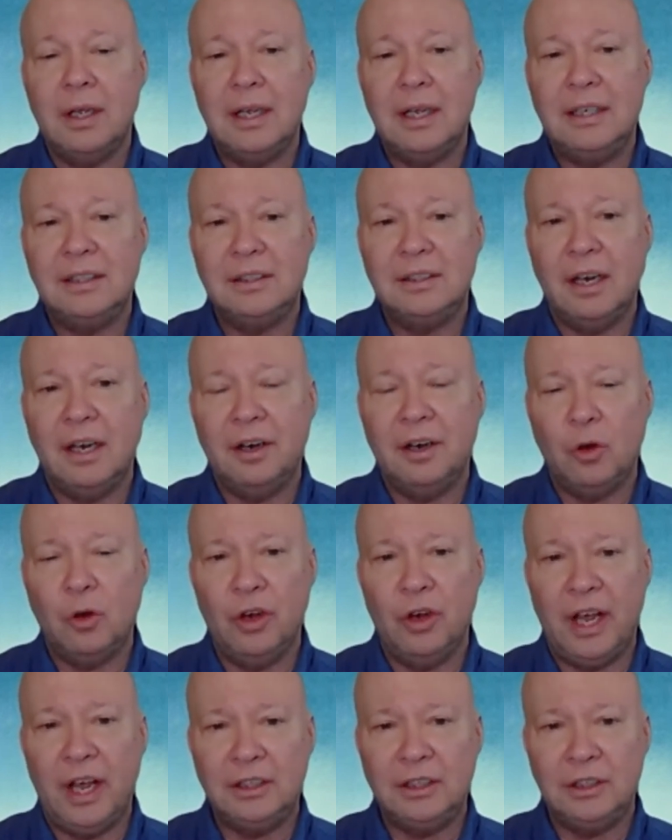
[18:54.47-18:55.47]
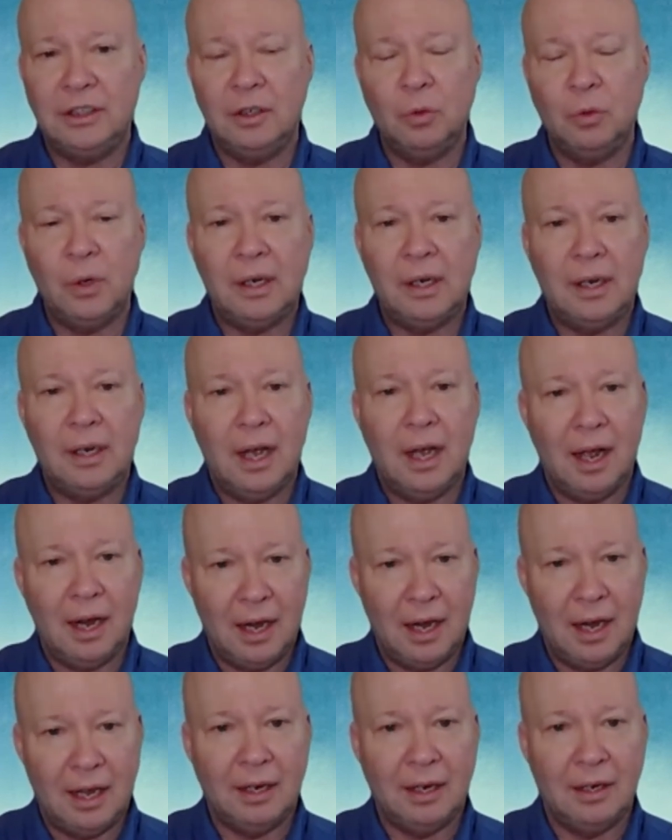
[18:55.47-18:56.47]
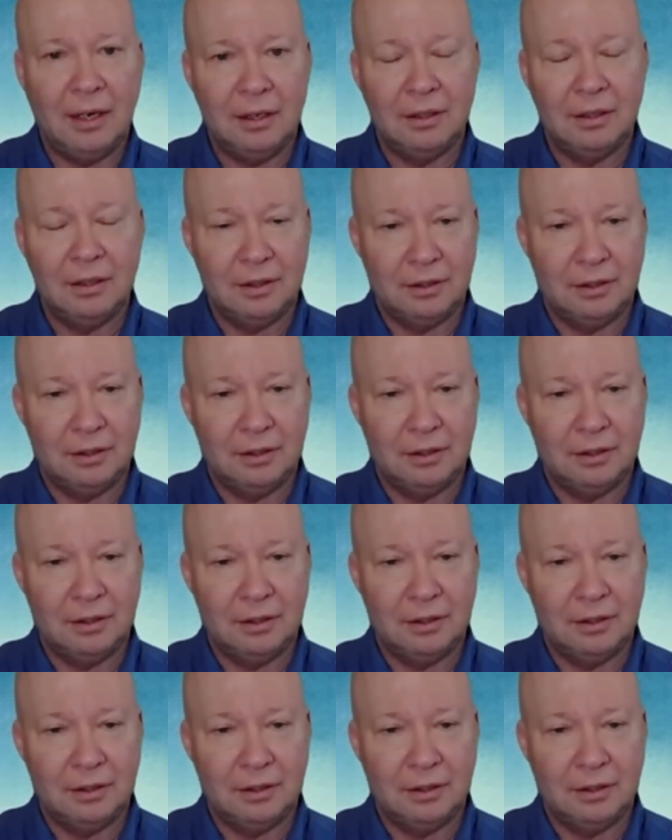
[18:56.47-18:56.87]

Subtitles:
Is there a connection with halal